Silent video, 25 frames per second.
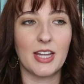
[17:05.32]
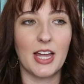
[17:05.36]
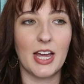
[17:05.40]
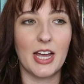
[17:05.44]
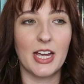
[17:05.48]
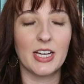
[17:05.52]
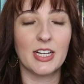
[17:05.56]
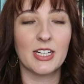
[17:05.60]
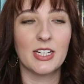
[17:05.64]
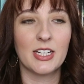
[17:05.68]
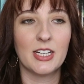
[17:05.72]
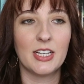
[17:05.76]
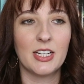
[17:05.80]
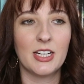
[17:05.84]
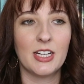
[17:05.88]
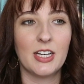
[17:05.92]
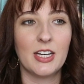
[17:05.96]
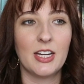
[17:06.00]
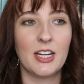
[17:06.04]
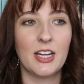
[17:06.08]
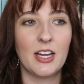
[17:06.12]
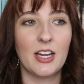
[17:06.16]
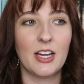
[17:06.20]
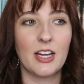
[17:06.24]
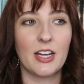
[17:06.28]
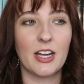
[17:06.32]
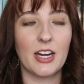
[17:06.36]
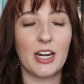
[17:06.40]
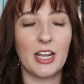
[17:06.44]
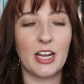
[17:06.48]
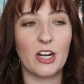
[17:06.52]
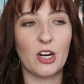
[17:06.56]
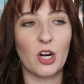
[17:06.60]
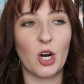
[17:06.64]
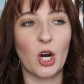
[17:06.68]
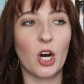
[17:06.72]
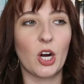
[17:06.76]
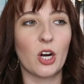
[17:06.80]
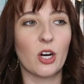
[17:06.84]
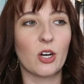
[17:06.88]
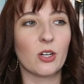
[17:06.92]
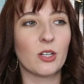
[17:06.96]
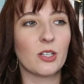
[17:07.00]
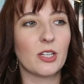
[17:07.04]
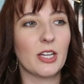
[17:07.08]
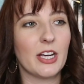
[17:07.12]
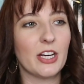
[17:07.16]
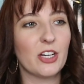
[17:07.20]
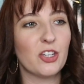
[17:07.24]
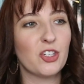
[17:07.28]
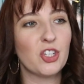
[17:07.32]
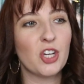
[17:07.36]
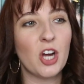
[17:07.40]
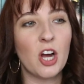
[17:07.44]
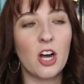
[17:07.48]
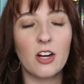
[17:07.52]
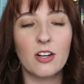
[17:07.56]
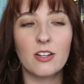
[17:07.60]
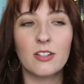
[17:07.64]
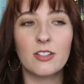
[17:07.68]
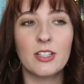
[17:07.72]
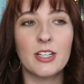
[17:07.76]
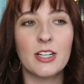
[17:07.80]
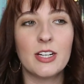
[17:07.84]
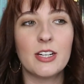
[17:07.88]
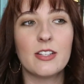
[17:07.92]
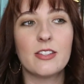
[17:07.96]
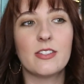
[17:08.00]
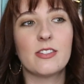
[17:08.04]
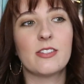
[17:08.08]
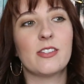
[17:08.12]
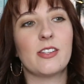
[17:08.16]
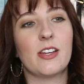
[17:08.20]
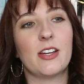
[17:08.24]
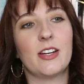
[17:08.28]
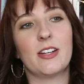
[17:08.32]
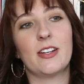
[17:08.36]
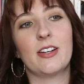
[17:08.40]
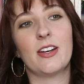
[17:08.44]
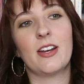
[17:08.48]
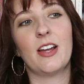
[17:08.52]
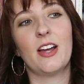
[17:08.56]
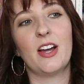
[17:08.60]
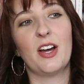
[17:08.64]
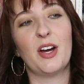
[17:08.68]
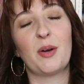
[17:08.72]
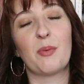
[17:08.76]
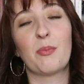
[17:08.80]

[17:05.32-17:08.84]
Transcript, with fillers: like getting her like chocolates and